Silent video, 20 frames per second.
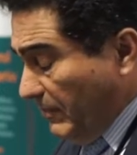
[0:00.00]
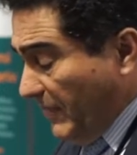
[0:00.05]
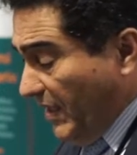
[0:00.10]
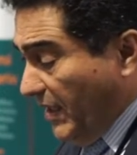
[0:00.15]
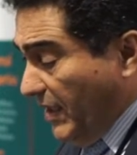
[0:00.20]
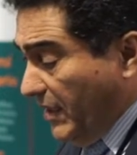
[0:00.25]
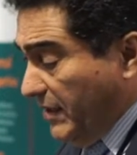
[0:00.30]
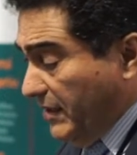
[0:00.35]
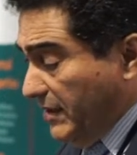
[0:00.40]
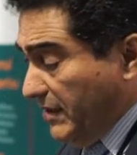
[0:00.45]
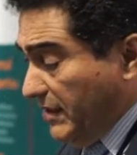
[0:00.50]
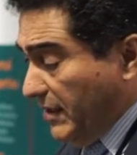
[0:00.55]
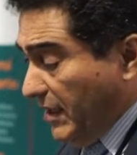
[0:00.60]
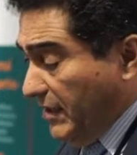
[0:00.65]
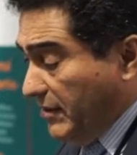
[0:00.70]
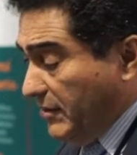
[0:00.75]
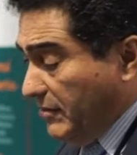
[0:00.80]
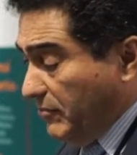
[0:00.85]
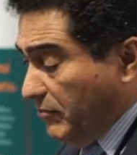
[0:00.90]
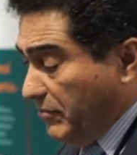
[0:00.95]

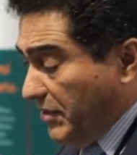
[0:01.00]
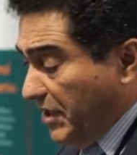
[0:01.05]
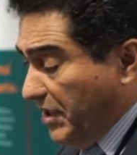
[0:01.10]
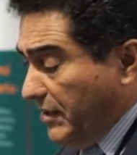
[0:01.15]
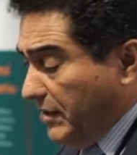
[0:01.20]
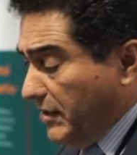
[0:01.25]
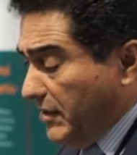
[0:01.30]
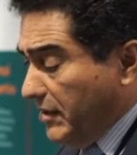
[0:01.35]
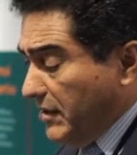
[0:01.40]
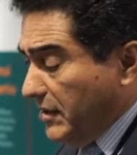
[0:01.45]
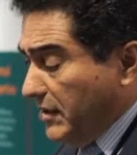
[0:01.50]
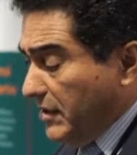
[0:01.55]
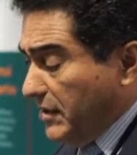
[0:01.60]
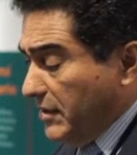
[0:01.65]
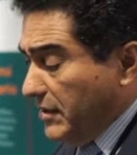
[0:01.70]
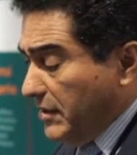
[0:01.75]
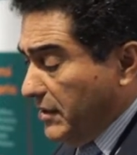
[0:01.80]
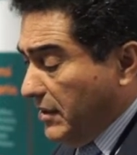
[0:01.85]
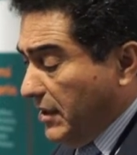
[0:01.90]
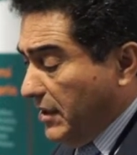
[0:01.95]
And we
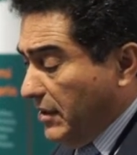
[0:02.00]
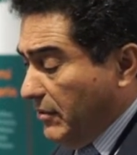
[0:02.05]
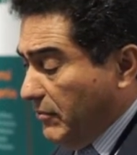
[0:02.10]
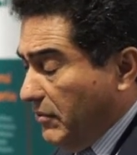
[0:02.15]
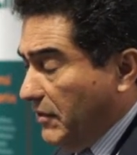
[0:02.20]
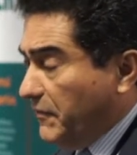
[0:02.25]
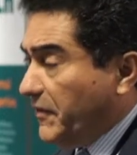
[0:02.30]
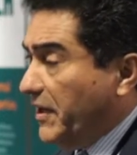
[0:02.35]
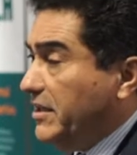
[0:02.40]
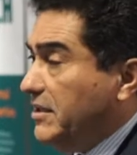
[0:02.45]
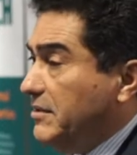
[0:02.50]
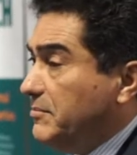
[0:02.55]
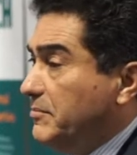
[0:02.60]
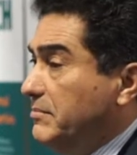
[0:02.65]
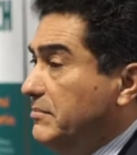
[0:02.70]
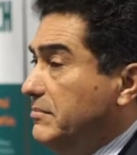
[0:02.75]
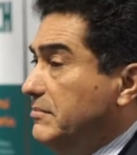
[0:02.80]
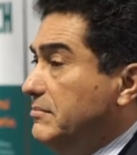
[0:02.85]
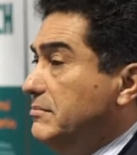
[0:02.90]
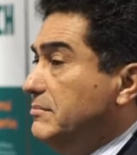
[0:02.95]
were funded
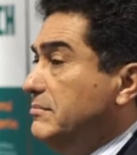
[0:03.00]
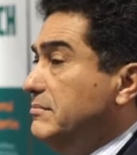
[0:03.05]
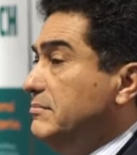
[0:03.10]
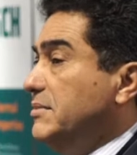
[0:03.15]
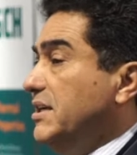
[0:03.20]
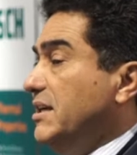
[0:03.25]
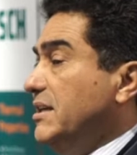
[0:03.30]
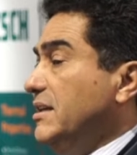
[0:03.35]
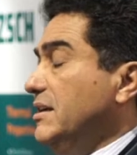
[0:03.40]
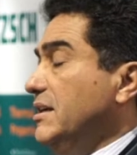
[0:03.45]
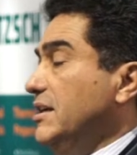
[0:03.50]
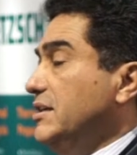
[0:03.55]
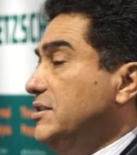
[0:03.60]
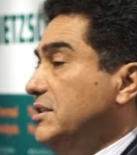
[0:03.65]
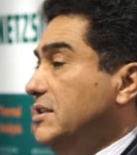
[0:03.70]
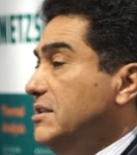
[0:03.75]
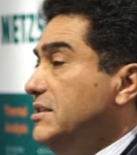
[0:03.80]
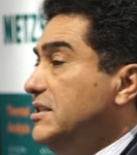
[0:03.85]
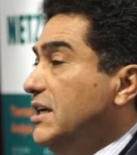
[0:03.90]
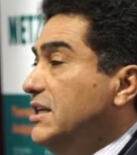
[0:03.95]
by the
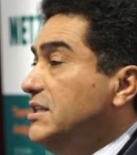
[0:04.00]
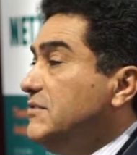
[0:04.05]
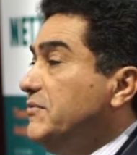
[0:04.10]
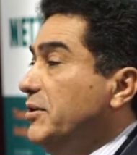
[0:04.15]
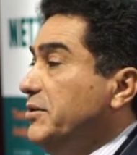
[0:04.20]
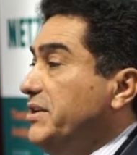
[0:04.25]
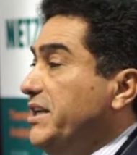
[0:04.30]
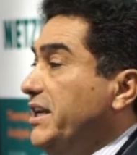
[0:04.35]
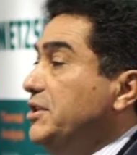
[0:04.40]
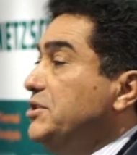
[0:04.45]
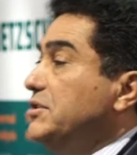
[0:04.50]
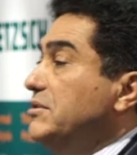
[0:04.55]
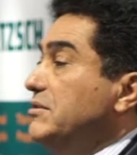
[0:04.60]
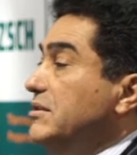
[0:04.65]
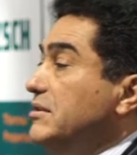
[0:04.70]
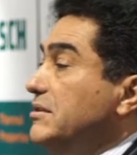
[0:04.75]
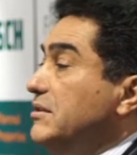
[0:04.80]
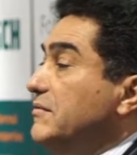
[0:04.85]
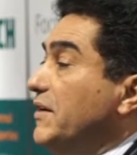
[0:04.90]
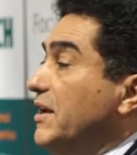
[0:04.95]
National Science Foundation
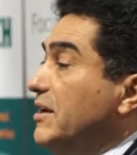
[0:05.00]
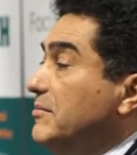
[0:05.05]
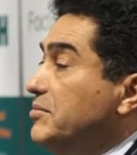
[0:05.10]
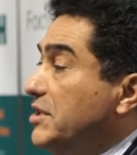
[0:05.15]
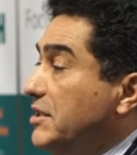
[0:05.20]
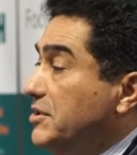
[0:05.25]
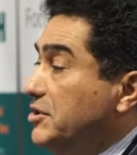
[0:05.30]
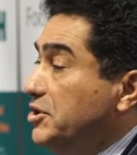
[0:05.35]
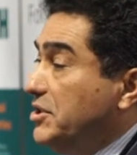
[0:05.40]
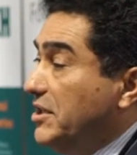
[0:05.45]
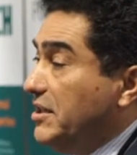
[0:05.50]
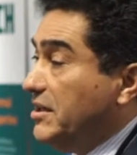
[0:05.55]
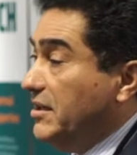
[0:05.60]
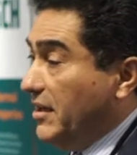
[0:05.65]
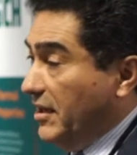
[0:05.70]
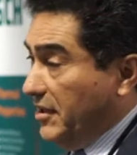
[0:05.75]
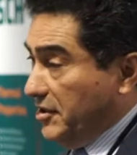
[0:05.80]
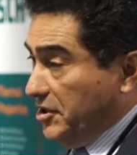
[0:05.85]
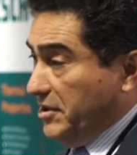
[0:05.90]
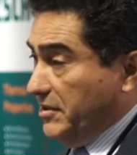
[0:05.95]
to develop such
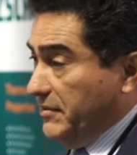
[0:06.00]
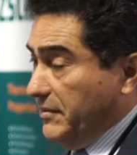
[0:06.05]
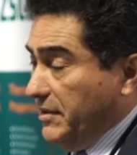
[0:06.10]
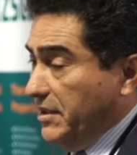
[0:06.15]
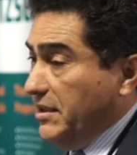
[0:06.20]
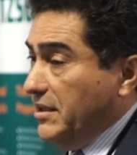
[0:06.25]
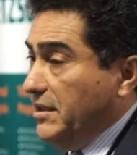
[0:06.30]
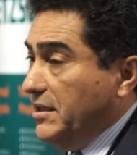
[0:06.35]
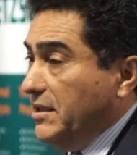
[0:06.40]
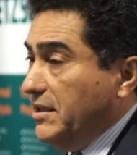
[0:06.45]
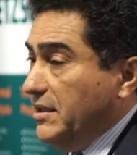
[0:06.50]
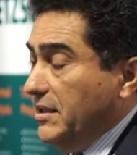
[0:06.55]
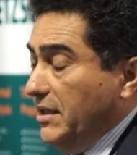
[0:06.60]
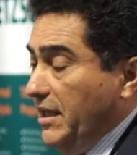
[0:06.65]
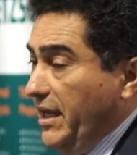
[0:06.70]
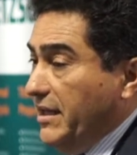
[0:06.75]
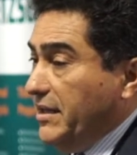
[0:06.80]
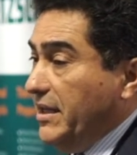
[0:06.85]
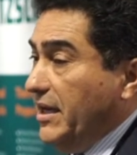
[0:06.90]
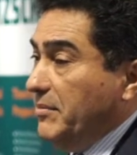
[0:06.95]
technology.
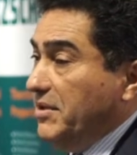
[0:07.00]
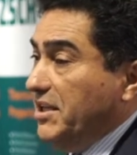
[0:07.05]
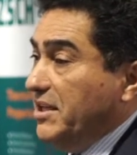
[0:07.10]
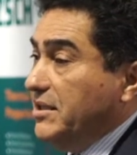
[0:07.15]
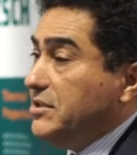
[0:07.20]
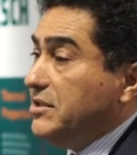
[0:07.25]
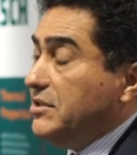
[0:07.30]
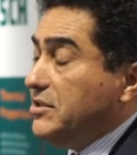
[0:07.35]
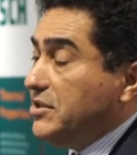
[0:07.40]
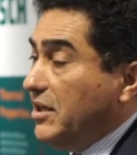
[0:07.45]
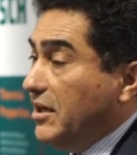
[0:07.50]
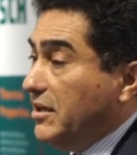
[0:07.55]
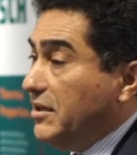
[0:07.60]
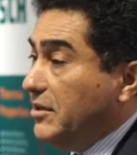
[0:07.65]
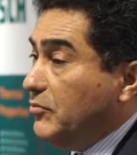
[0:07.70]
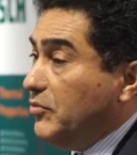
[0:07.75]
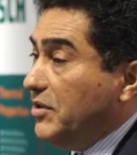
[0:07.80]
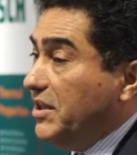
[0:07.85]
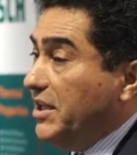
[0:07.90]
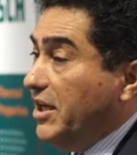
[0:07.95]
And that means starting with